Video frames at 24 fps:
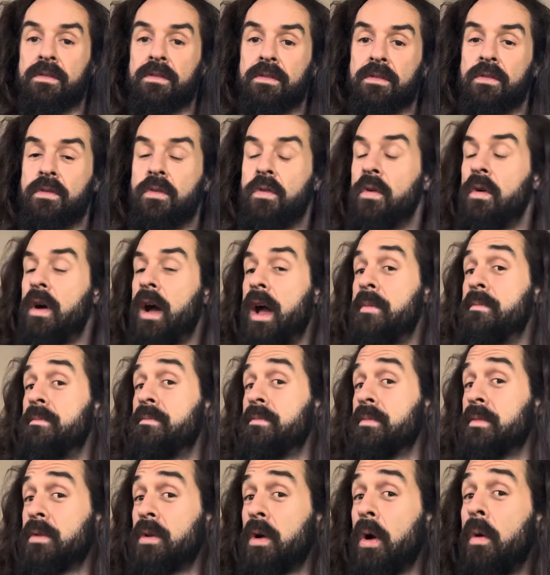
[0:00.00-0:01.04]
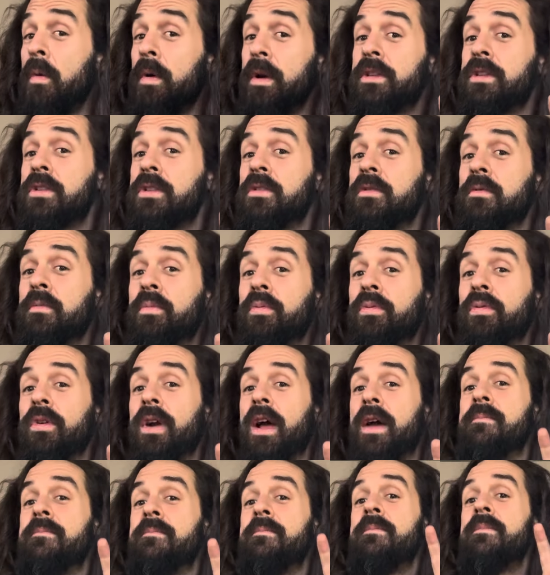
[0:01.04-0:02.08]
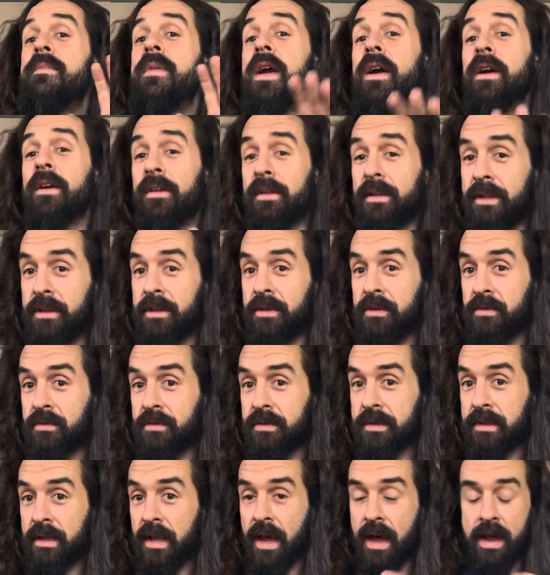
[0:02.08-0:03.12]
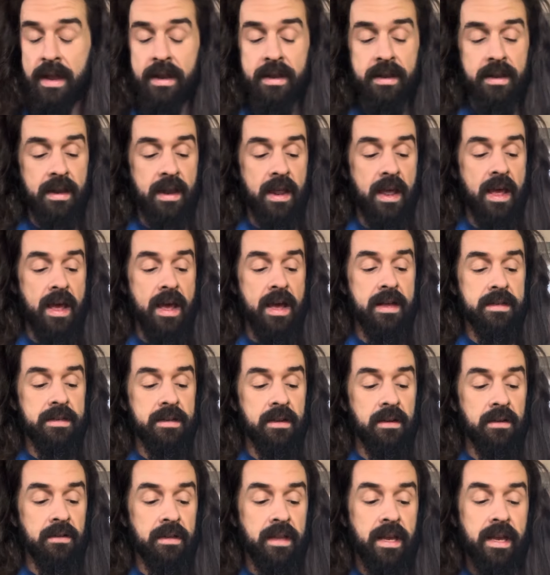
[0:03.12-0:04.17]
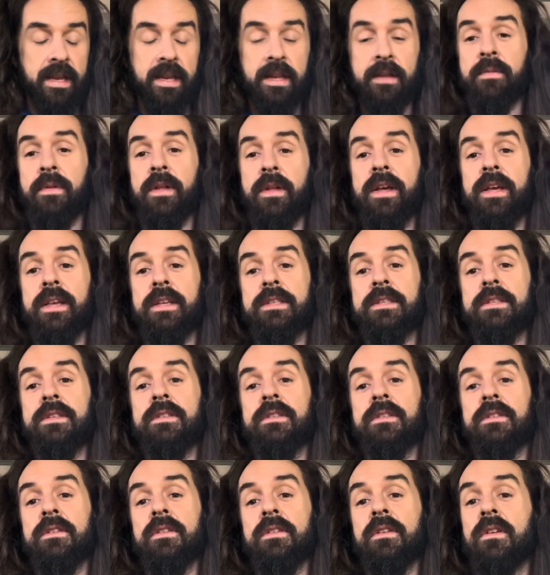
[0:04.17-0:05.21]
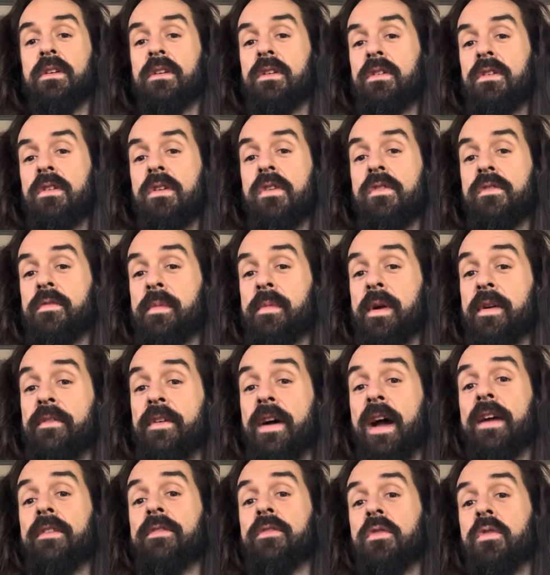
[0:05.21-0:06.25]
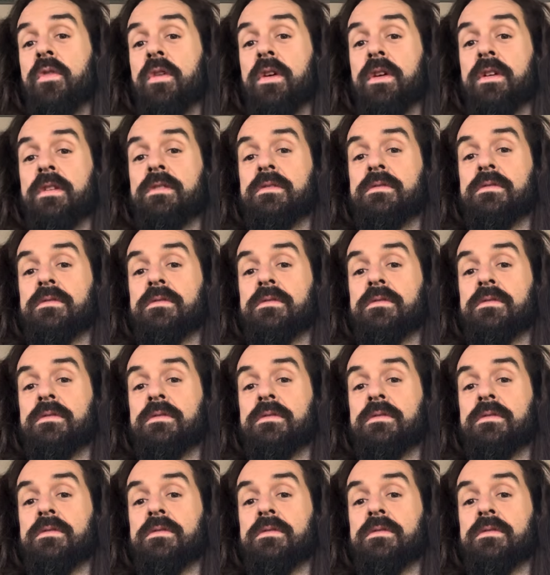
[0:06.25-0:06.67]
Cool. I'm going to primarily use that as a landing place over my 5 chord.